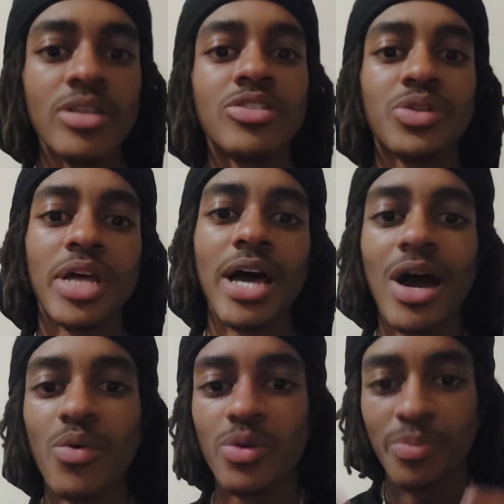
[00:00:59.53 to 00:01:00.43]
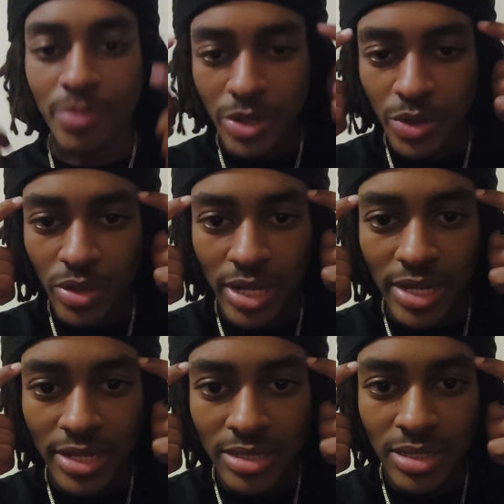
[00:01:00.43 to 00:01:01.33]
so that our pineal
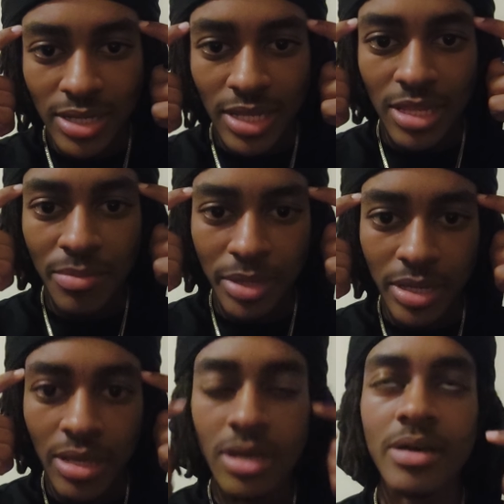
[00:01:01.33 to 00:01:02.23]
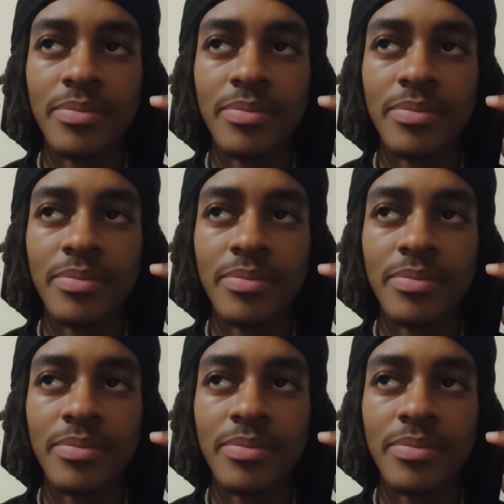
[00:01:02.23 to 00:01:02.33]
glands can then be